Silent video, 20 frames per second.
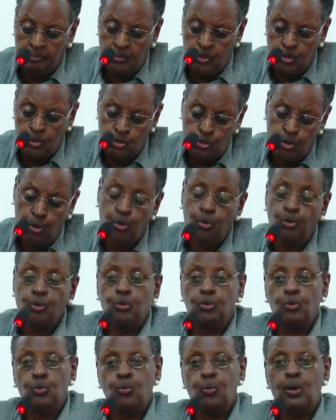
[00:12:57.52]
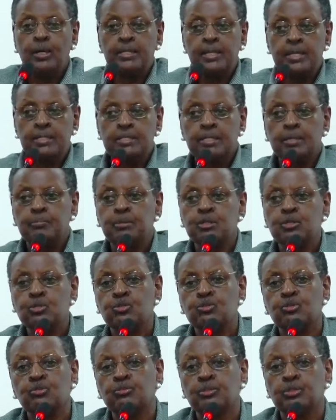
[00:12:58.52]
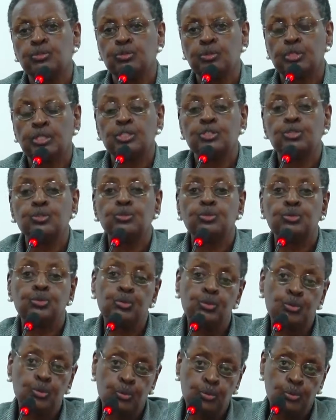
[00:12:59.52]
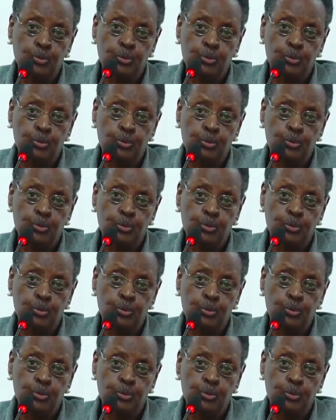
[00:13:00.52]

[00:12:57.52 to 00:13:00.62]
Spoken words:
So, what does the Ministry of Education do?